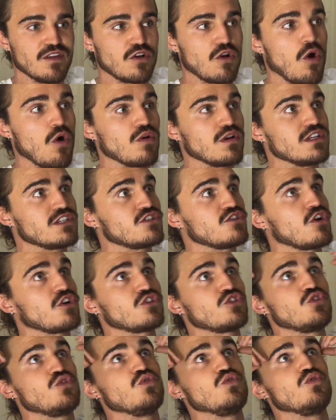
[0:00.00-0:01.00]
goal is
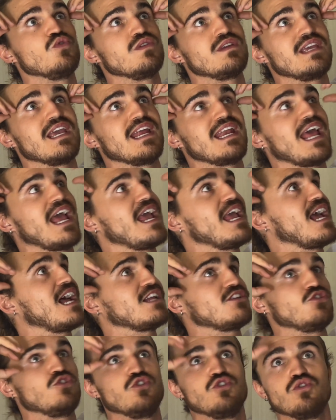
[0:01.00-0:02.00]
not to get AI
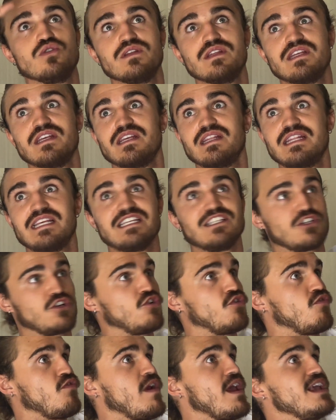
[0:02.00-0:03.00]
to do these
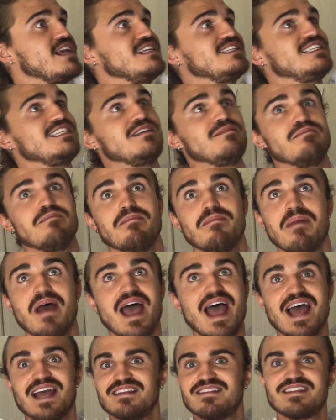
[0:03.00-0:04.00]
crazy,
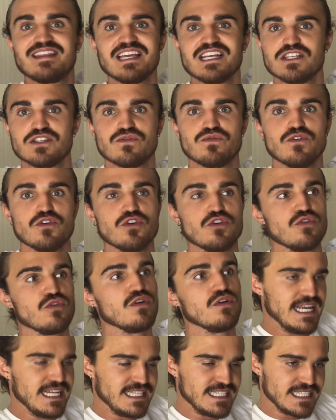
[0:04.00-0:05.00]
mad things for you.
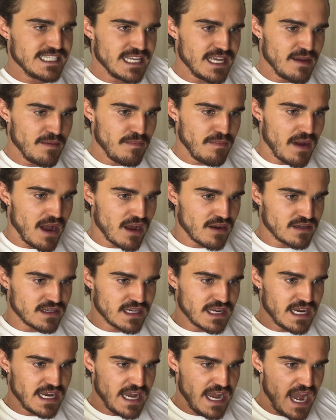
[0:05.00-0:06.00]
It's about
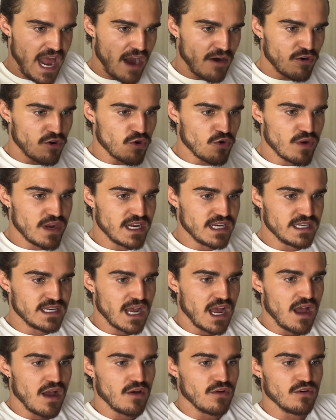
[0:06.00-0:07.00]
narrowing
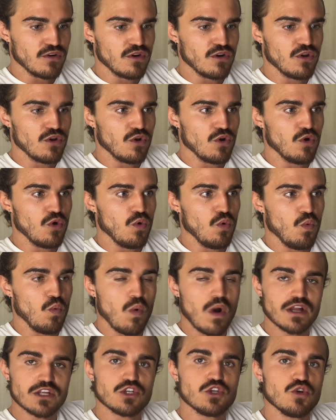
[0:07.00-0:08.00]
down
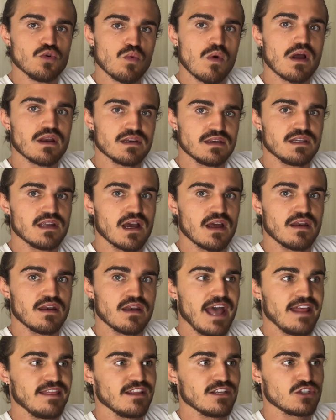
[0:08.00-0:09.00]
what you want done
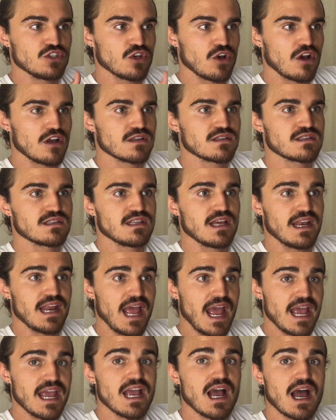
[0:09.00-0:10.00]
and the tasks that
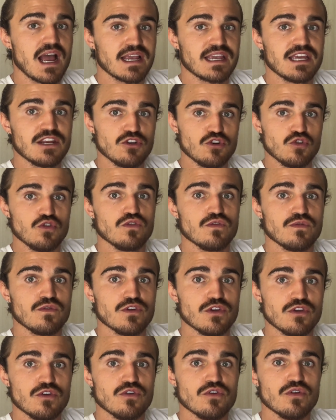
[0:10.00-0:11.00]
AI can do for
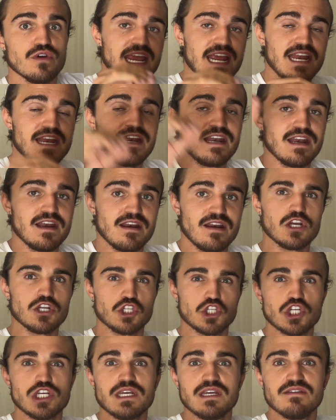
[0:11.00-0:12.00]
you in
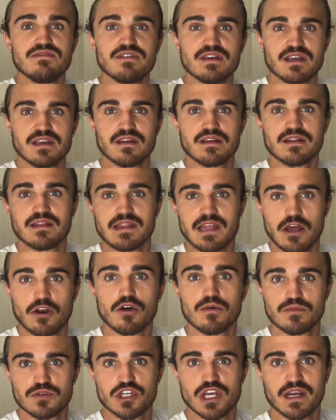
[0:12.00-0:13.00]
achieving that
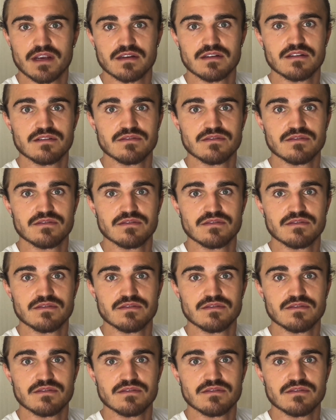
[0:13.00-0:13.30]
objective.